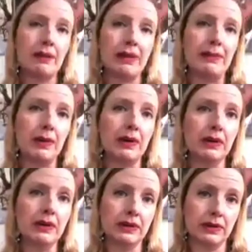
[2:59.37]

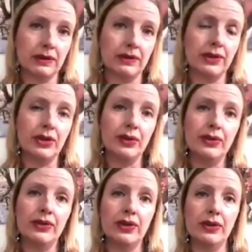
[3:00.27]
people
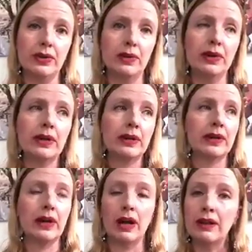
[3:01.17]
choose to
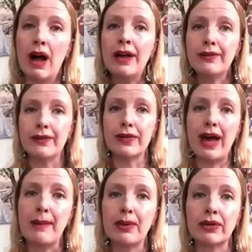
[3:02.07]
allot for
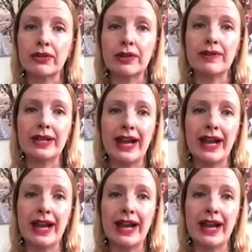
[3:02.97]
that portion of the